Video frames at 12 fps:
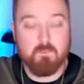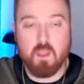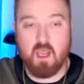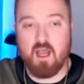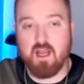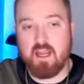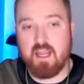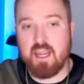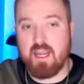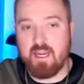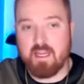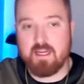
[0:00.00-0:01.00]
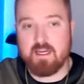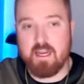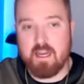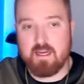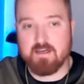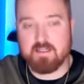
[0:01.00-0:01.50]
Uh, and
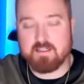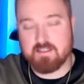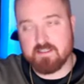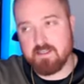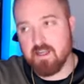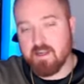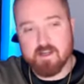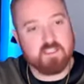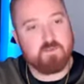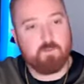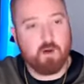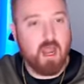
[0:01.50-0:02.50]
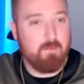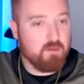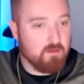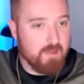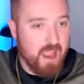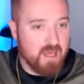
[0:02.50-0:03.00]
and it's it's
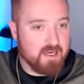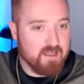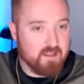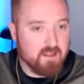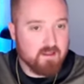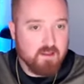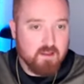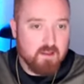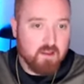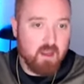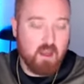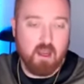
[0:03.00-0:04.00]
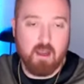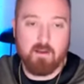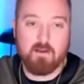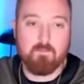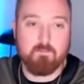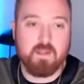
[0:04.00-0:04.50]
problematic. Uh,
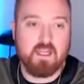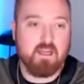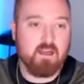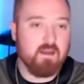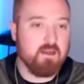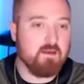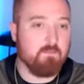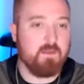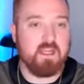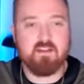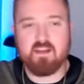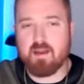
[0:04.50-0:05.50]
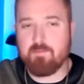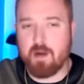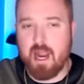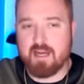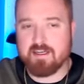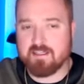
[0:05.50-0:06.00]
being being that I
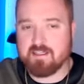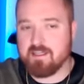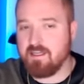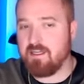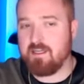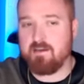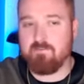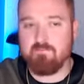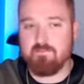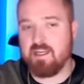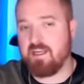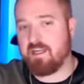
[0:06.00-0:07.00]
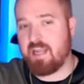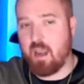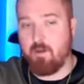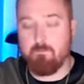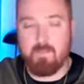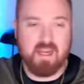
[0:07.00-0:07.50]
practice in in
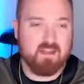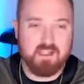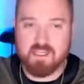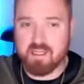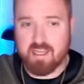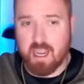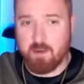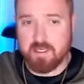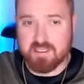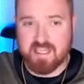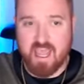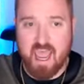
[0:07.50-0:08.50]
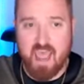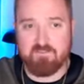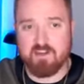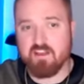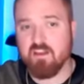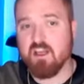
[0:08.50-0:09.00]
count mainly in counties that have
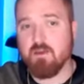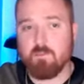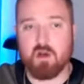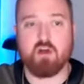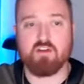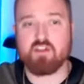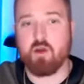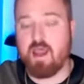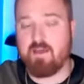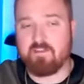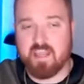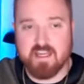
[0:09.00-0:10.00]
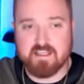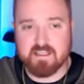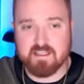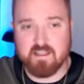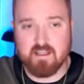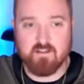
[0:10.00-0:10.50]
it, but also have
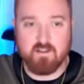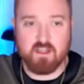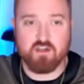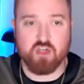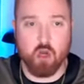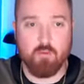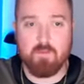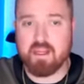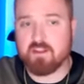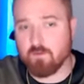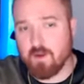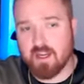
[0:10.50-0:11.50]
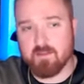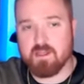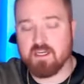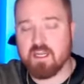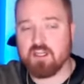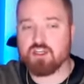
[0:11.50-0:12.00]
cases that that don't make the
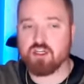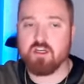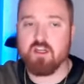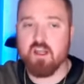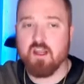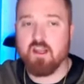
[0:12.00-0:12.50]
recommendation.